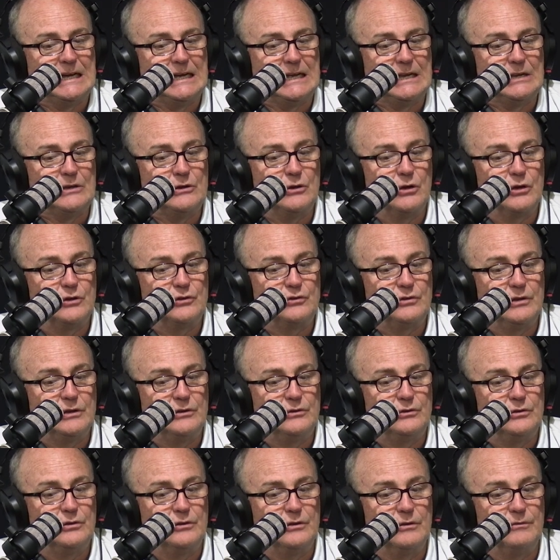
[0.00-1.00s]
and I
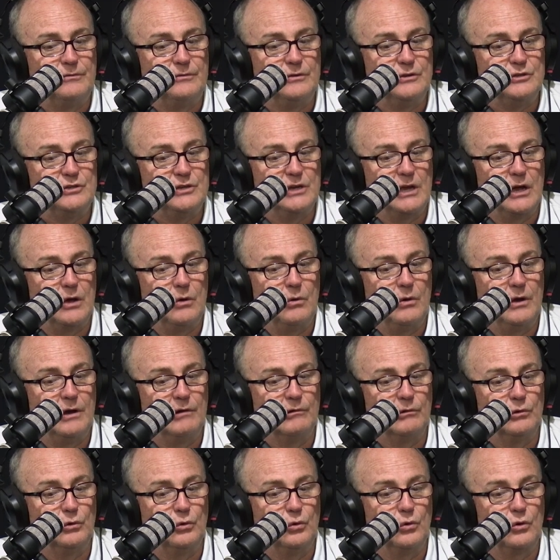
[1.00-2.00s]
said to the physio
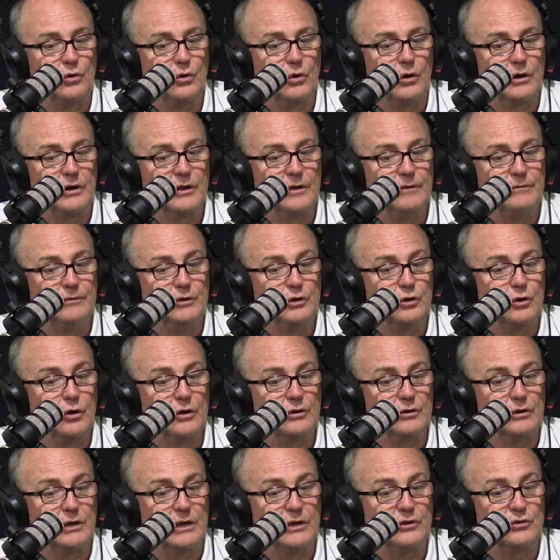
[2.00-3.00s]
Errol Alcott, "Have you
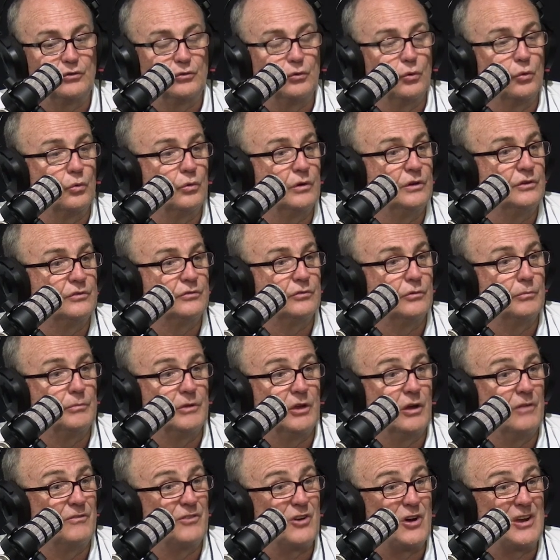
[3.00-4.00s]
got any stories for
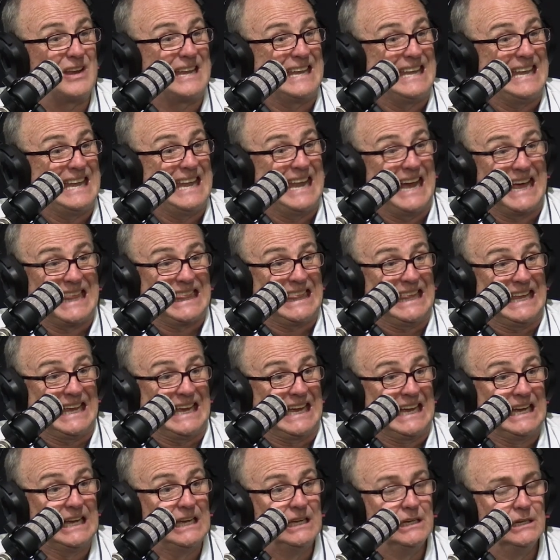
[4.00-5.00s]
me?" "I've got
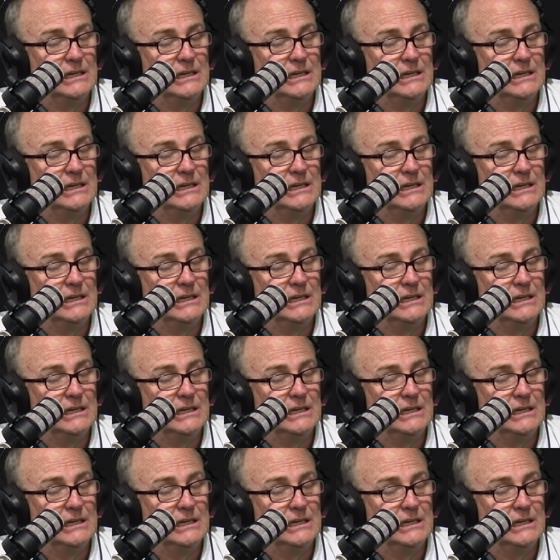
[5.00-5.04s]
nothing."